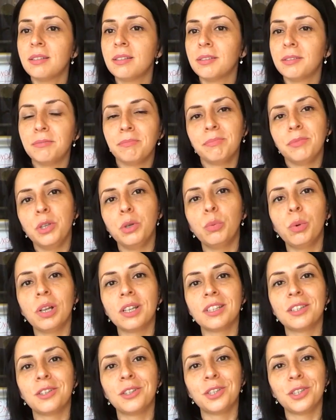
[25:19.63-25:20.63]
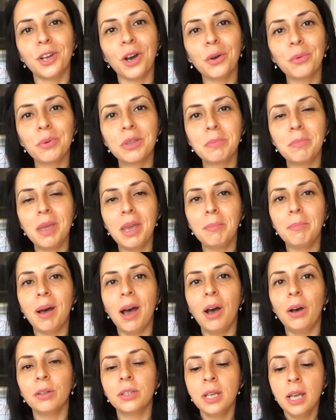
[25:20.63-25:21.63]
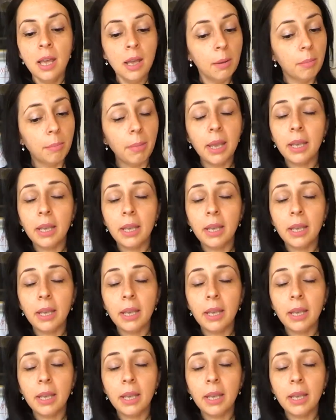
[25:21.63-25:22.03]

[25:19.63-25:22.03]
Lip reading: you want to talk with me about.